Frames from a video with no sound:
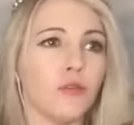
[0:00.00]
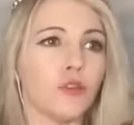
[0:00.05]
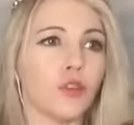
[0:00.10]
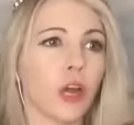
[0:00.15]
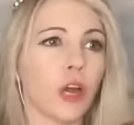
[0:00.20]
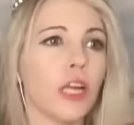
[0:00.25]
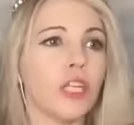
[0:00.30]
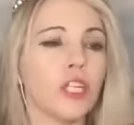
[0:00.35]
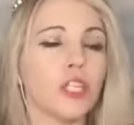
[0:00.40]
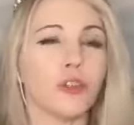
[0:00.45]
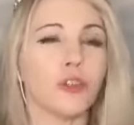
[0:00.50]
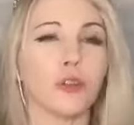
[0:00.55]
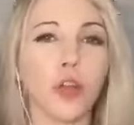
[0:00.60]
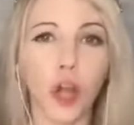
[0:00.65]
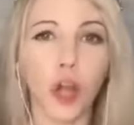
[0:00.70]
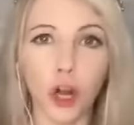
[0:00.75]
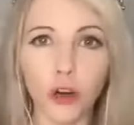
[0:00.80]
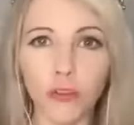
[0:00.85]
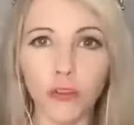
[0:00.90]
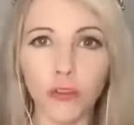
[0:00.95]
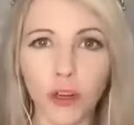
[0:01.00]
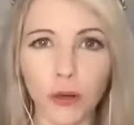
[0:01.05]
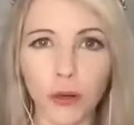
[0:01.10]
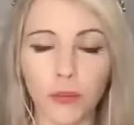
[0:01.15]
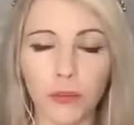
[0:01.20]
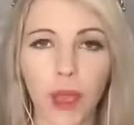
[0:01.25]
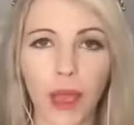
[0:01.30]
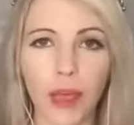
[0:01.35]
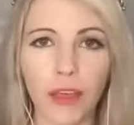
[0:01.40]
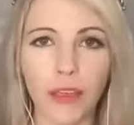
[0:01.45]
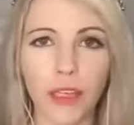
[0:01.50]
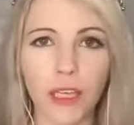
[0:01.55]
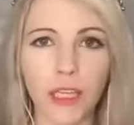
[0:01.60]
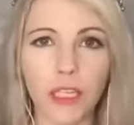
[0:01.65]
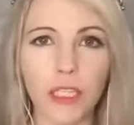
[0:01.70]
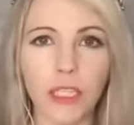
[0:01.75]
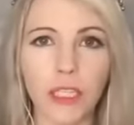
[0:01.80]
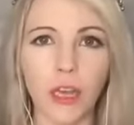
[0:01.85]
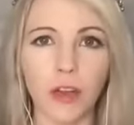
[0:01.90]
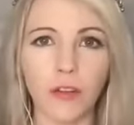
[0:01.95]
trying to do covert
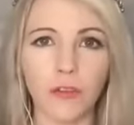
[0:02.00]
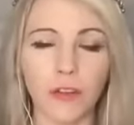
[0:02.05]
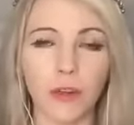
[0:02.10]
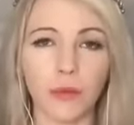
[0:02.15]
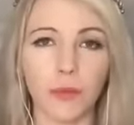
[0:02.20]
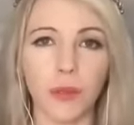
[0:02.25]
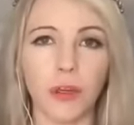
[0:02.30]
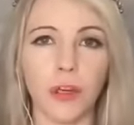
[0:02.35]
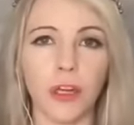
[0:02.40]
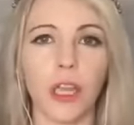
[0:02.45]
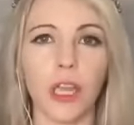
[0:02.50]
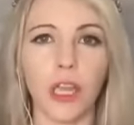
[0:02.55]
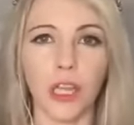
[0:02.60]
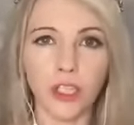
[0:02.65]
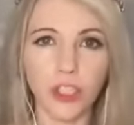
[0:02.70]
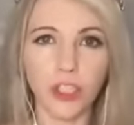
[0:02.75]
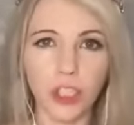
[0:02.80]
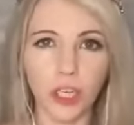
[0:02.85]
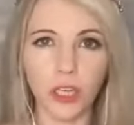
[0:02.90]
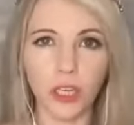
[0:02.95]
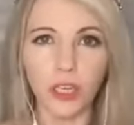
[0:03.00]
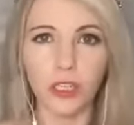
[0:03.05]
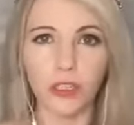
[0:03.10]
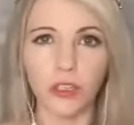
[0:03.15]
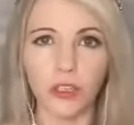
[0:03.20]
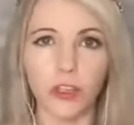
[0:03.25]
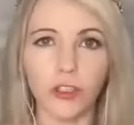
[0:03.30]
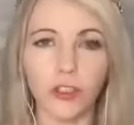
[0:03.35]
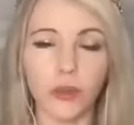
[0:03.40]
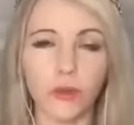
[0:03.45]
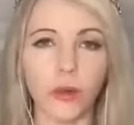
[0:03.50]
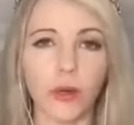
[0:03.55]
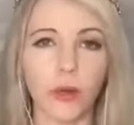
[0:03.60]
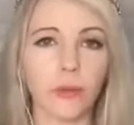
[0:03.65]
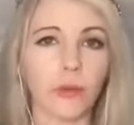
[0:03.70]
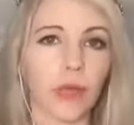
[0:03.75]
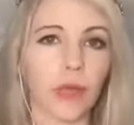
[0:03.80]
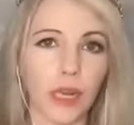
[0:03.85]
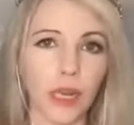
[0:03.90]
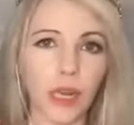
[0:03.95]
methods of communication is also what
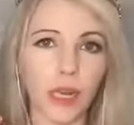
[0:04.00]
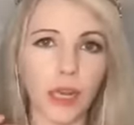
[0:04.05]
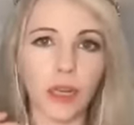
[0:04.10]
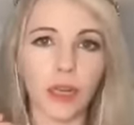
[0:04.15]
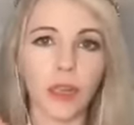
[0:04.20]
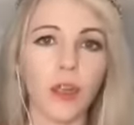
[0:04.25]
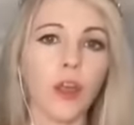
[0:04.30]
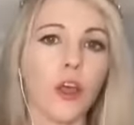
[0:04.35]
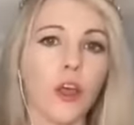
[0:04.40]
I'm getting